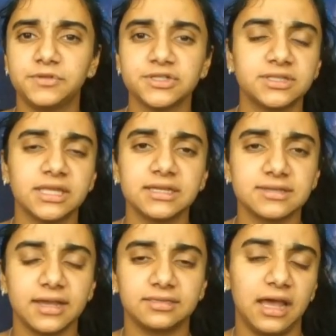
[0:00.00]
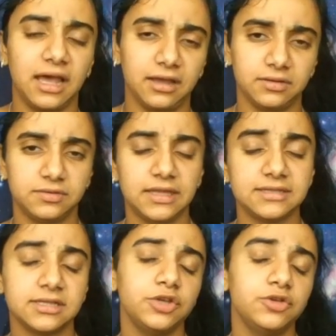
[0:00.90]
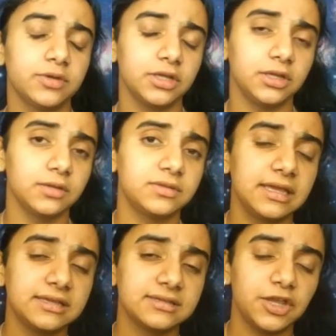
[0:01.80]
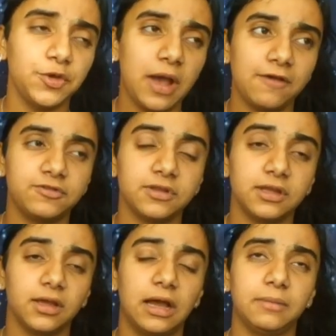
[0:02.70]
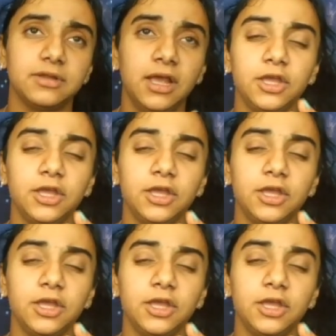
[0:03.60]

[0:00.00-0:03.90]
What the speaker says: Just things like that. Things that you have to